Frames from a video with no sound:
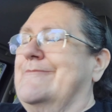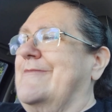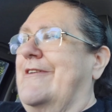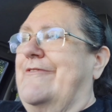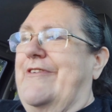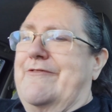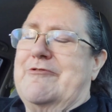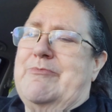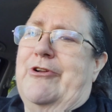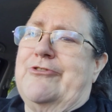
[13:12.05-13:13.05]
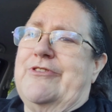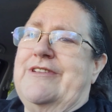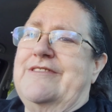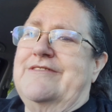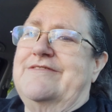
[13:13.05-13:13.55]
My favorite
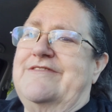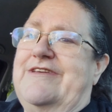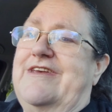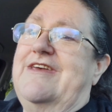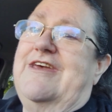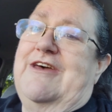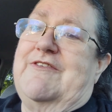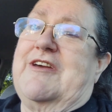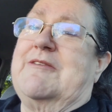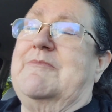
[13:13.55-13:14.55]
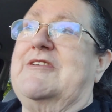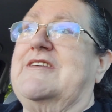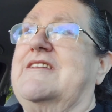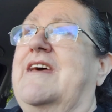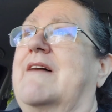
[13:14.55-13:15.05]
poultry, if I can be
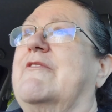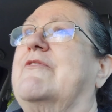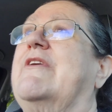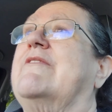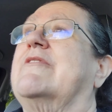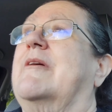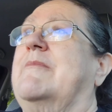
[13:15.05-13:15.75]
said to have a favorite.